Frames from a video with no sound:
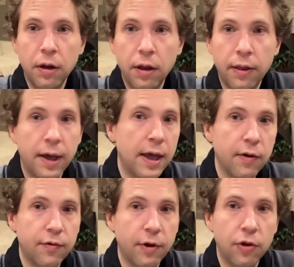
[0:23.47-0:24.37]
and they
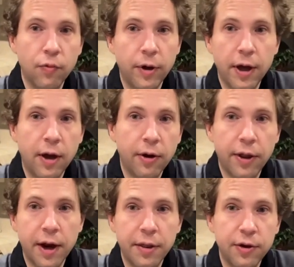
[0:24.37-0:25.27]
can't find their way out a
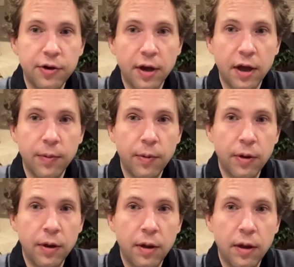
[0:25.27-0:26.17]
lot of the time
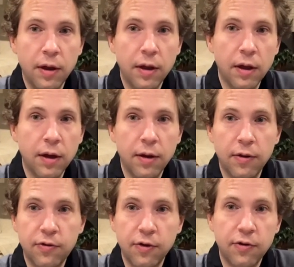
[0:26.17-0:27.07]
and
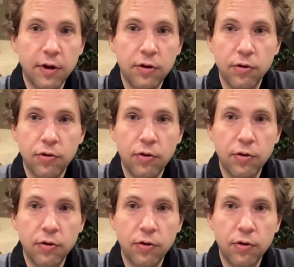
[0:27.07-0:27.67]
it's it's like they're